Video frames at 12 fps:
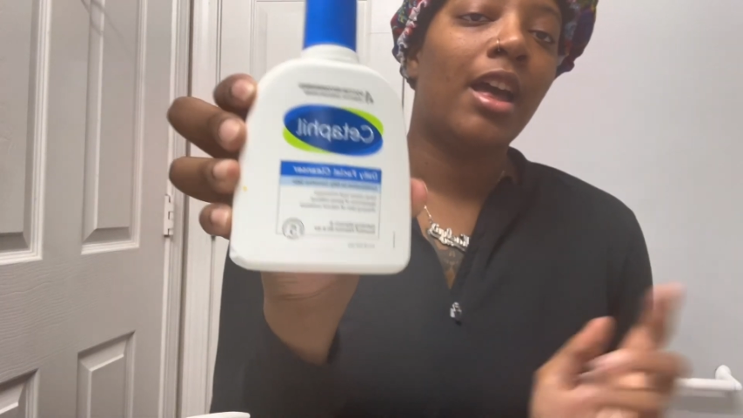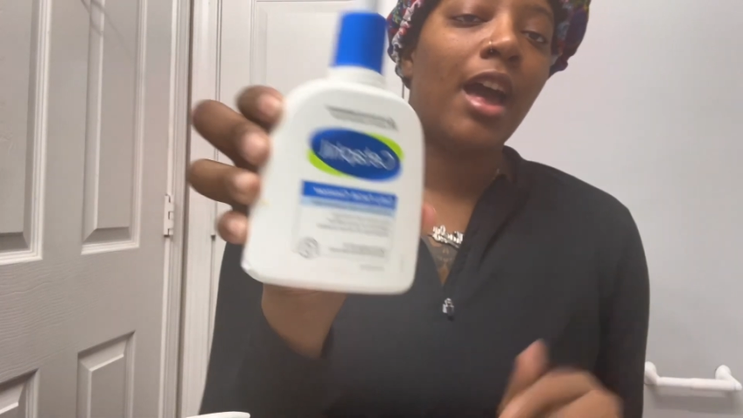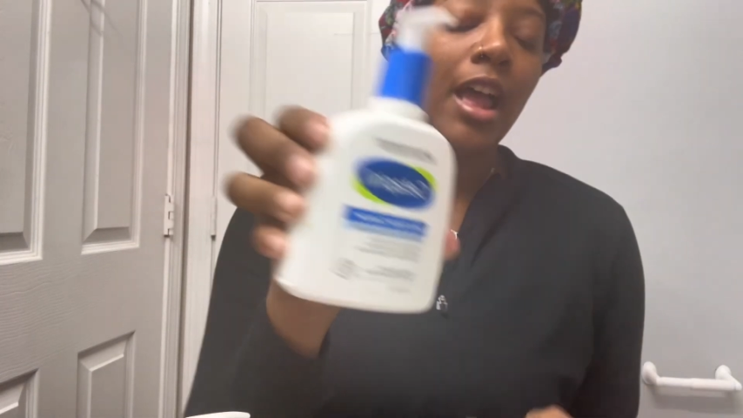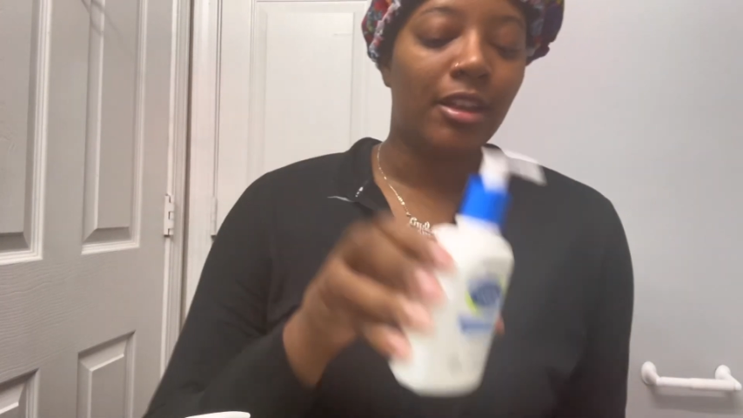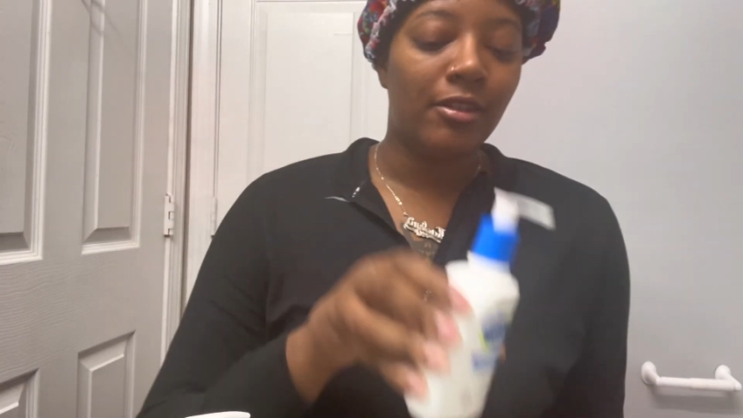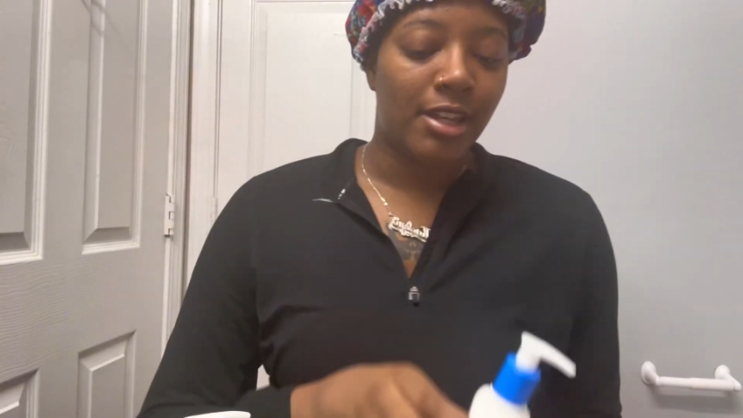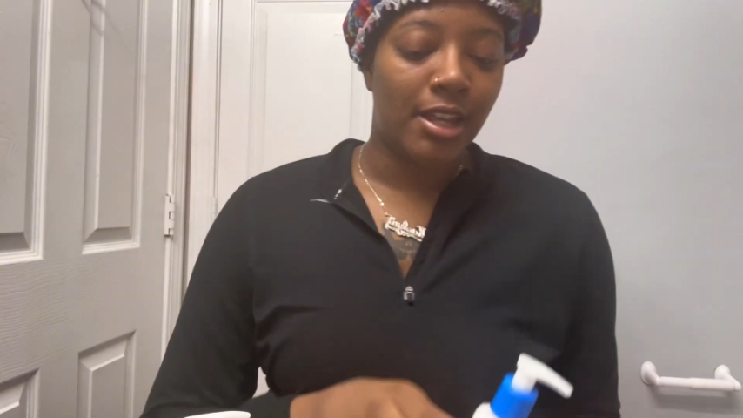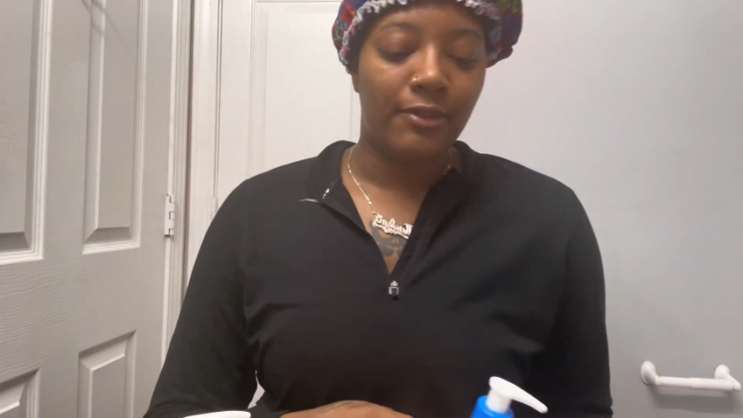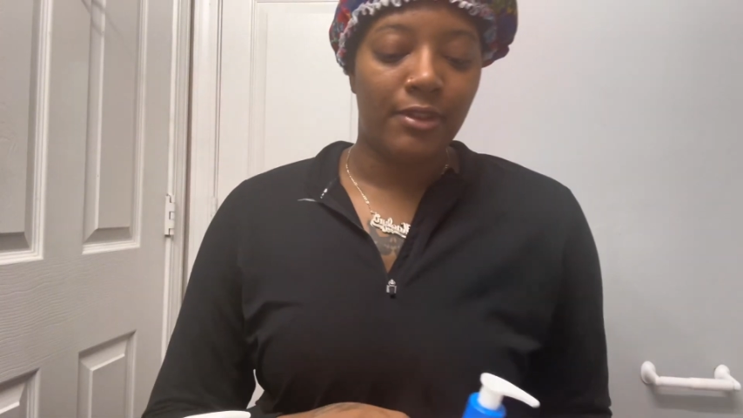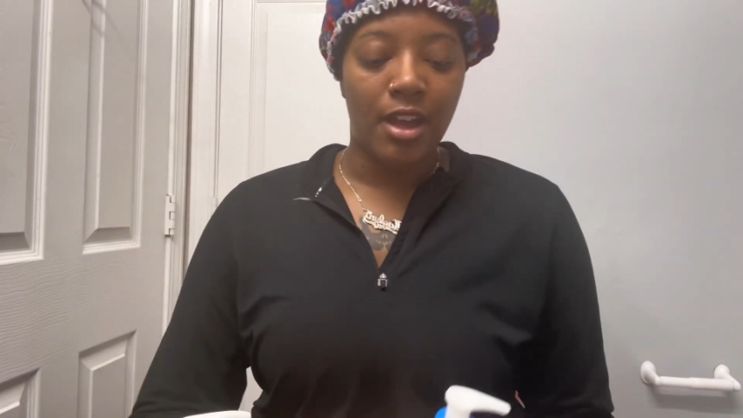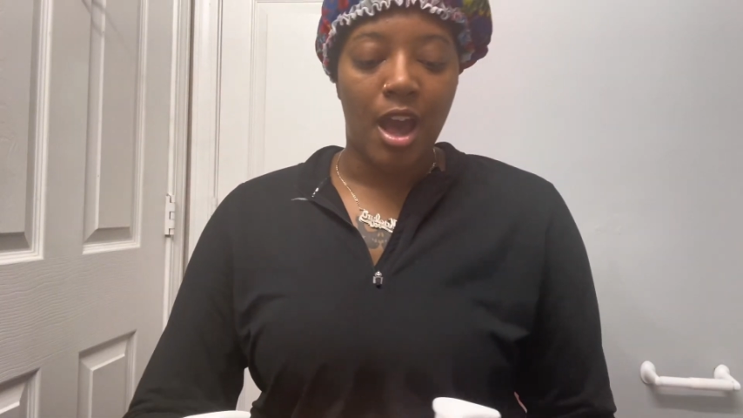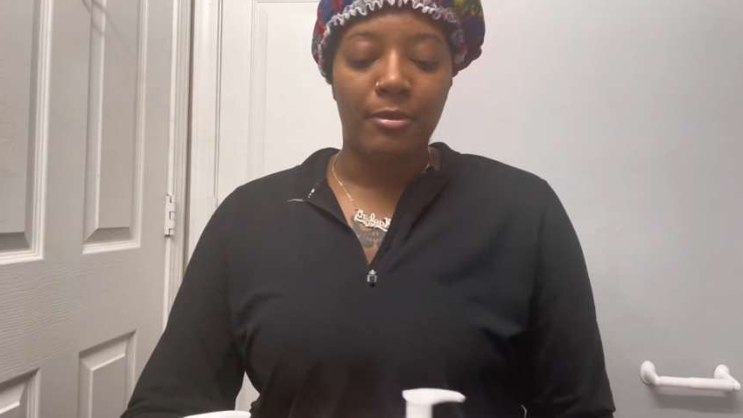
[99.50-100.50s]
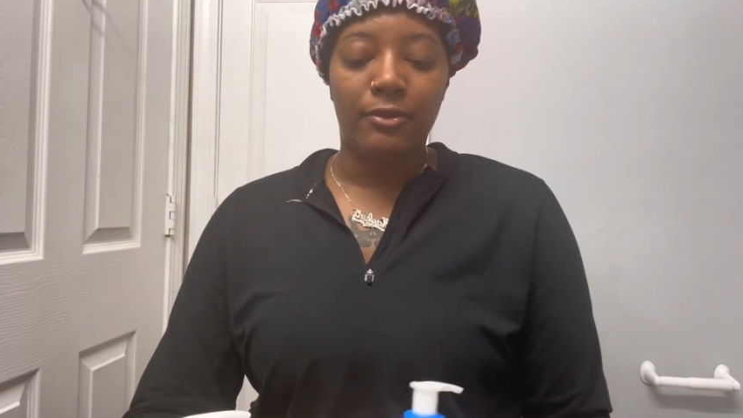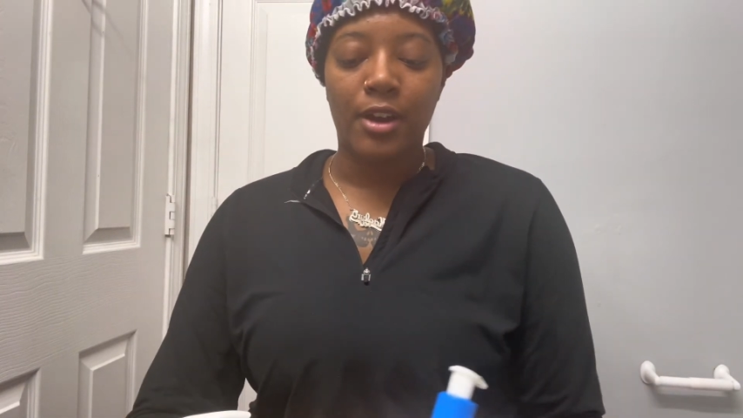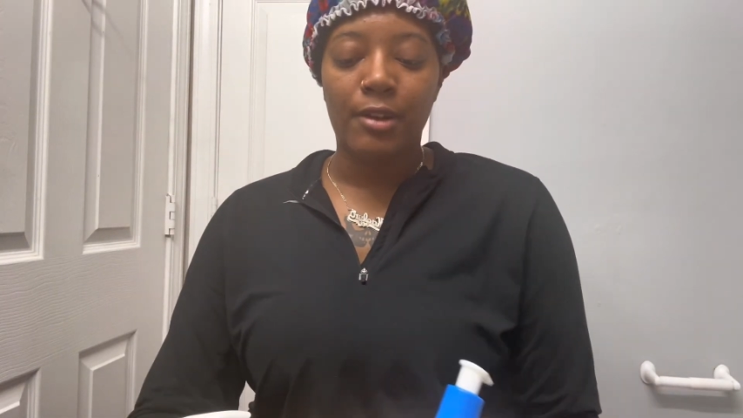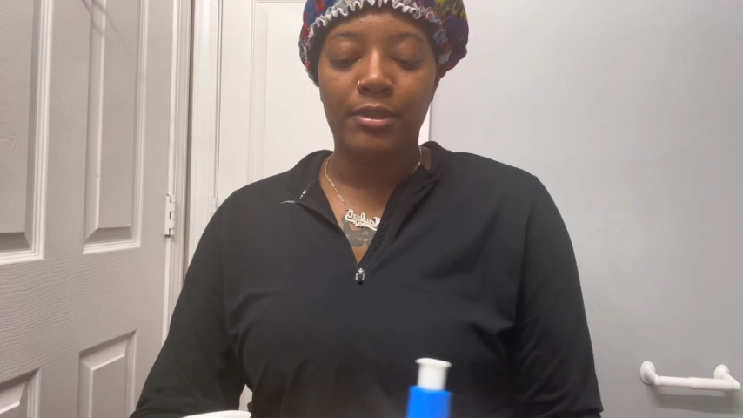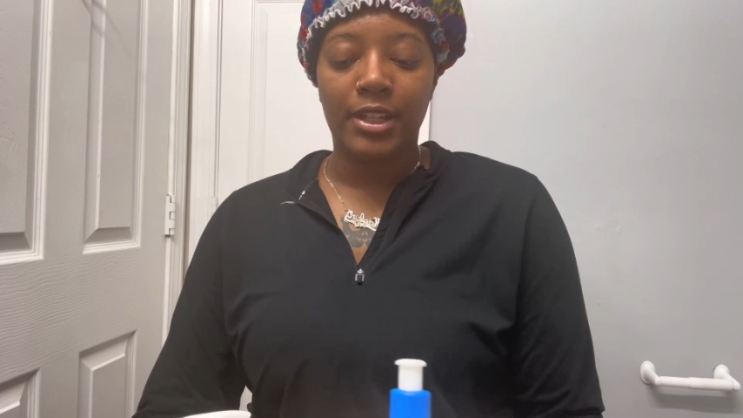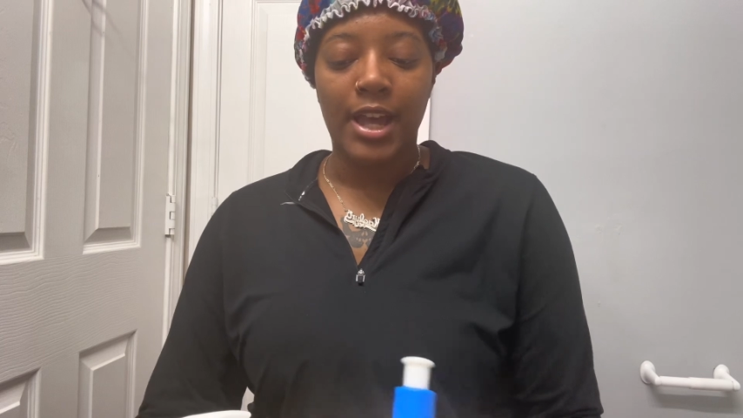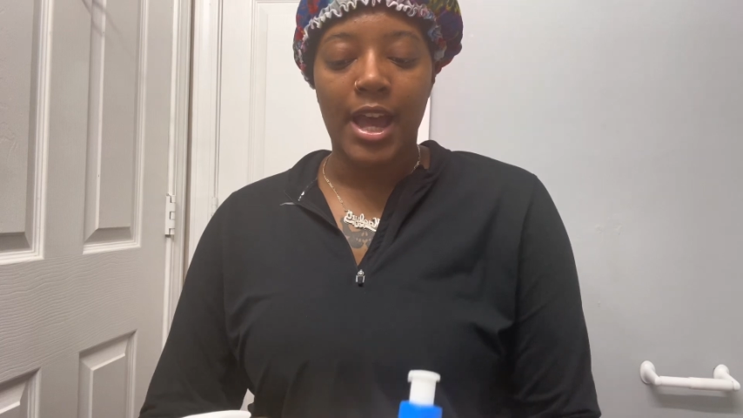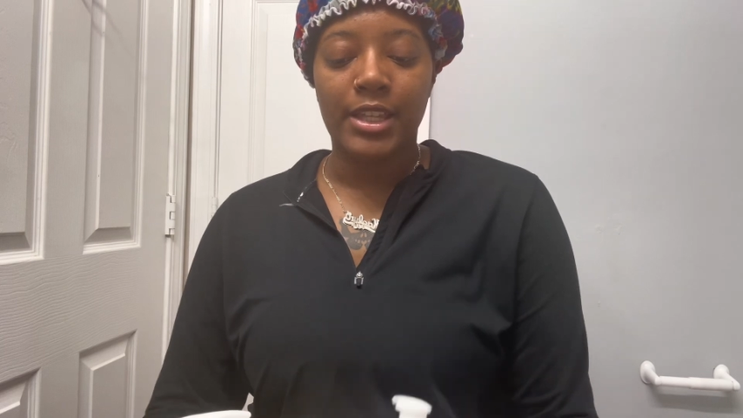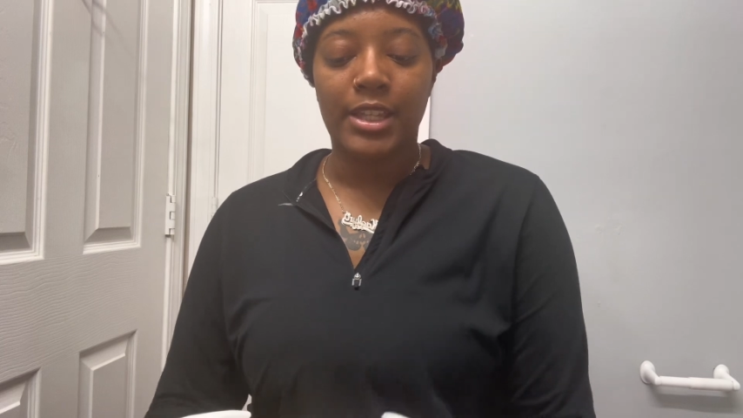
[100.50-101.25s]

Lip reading: I love Cetaphil, y'all. Before I really got